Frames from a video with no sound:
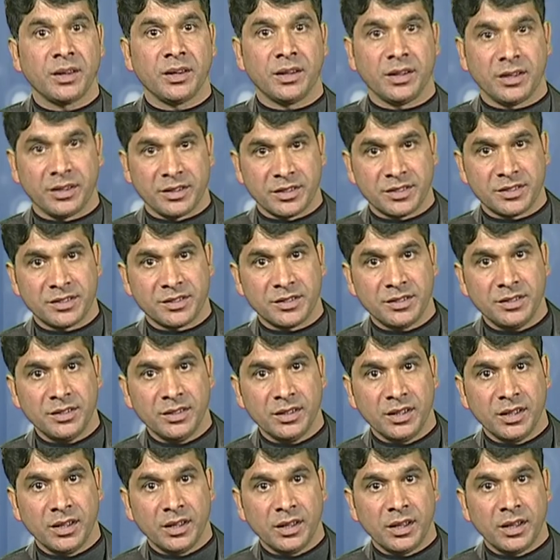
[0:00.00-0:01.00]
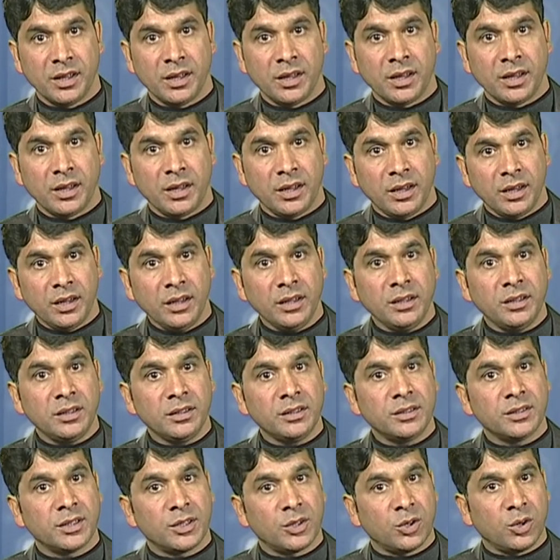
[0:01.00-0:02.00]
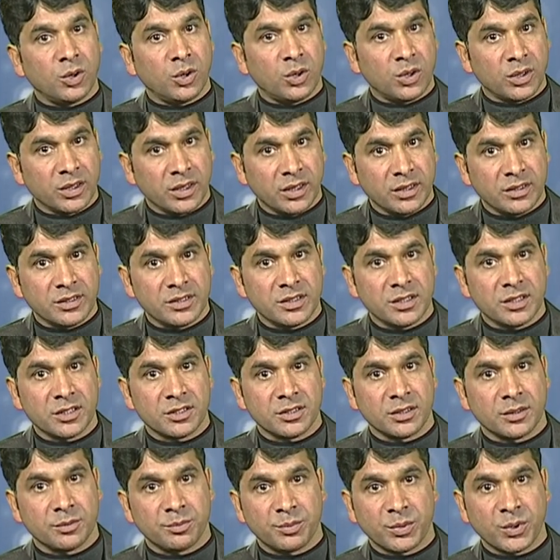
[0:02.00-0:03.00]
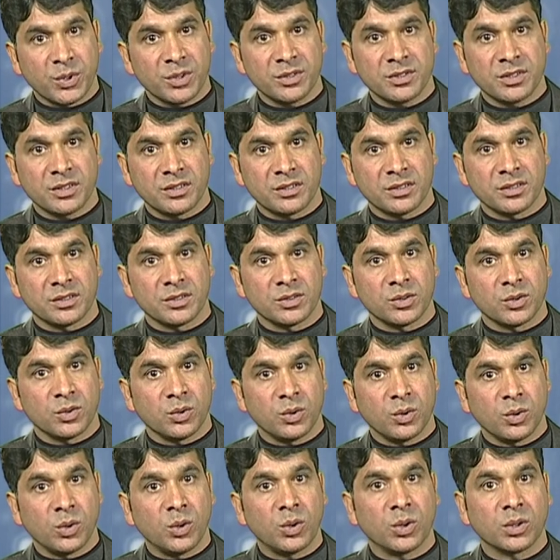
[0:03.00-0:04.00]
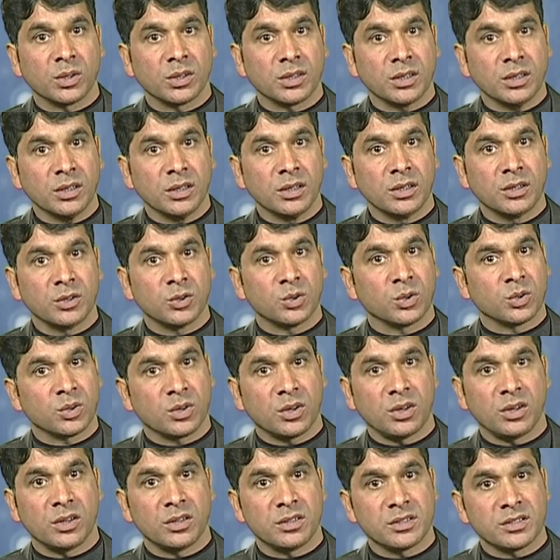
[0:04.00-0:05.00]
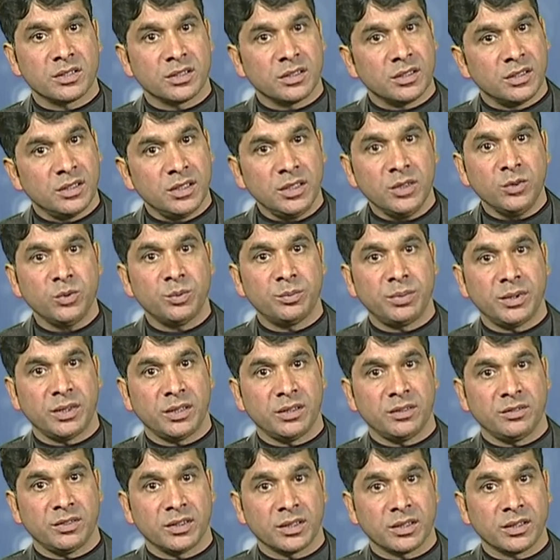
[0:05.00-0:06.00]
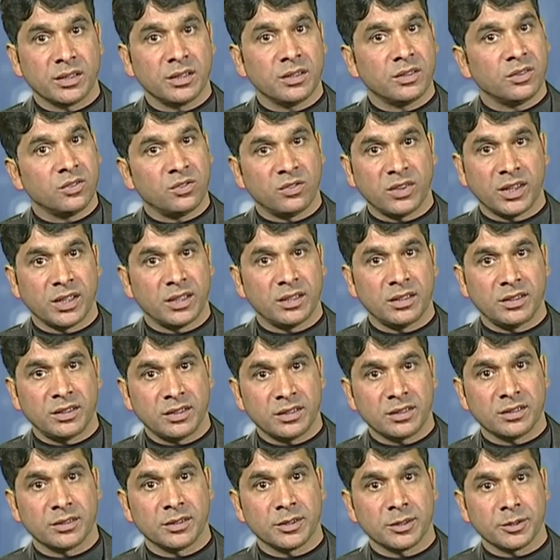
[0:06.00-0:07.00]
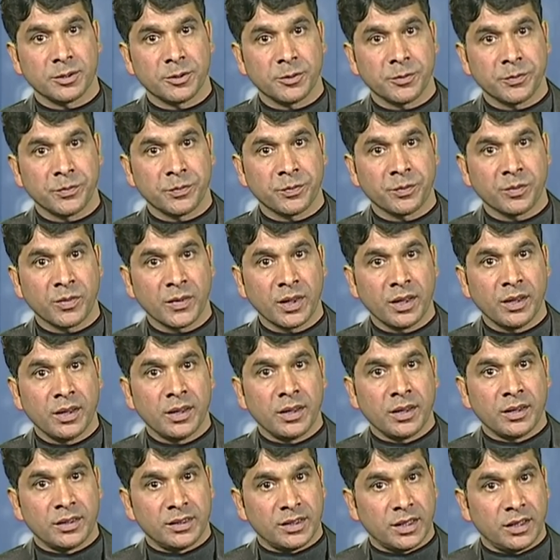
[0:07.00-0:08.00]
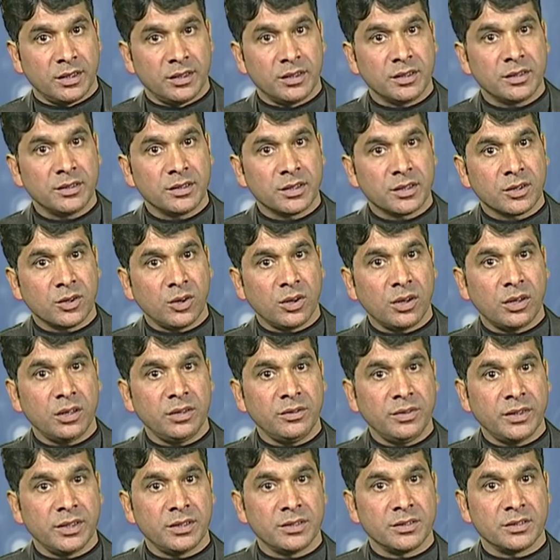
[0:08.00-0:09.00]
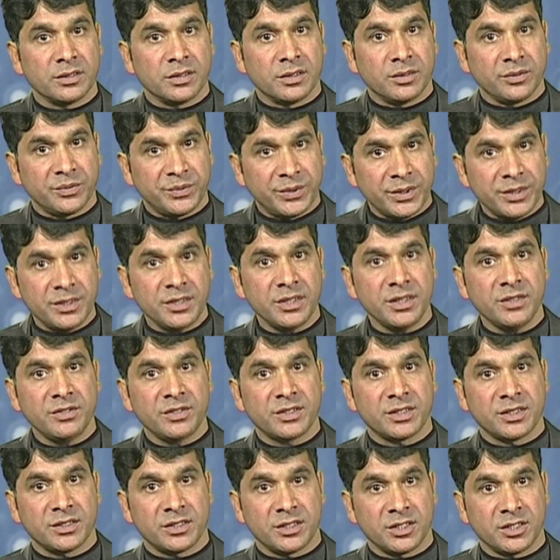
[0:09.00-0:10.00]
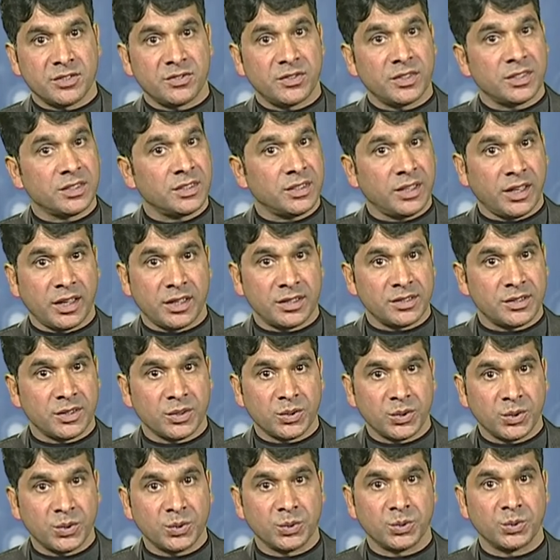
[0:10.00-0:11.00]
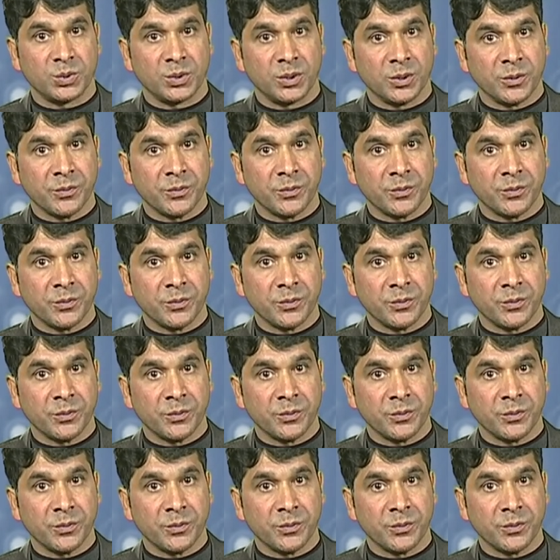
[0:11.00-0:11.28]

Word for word: Instead, internal organizational processes occur to cause new behavior while learning. The learner always perceives the situation as a whole